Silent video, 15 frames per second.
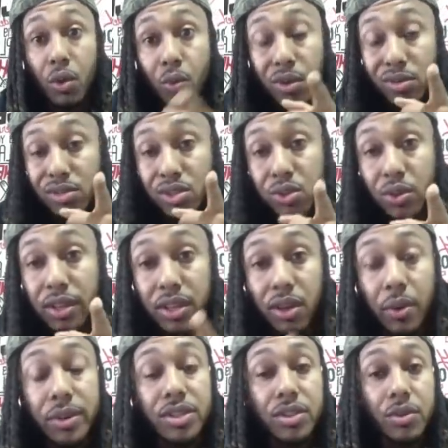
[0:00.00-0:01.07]
when you truly
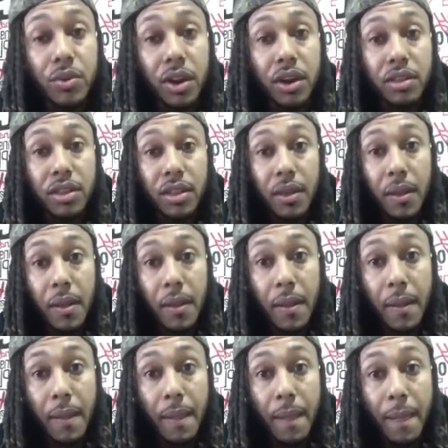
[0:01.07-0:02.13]
know what you're worth,
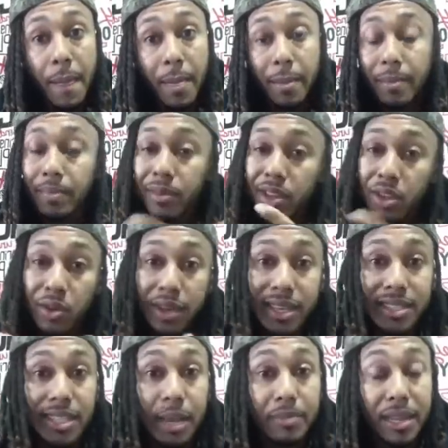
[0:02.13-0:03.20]
you don't
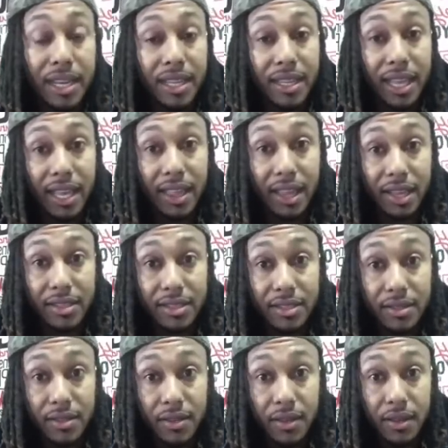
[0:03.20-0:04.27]
accept anything
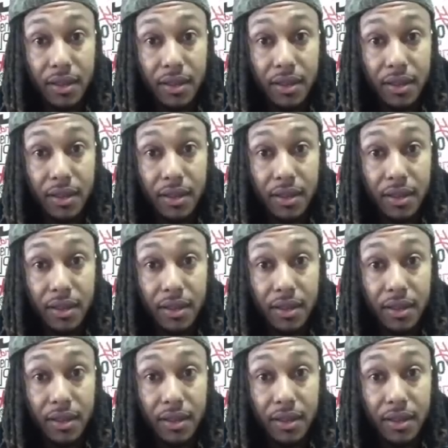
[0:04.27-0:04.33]
less.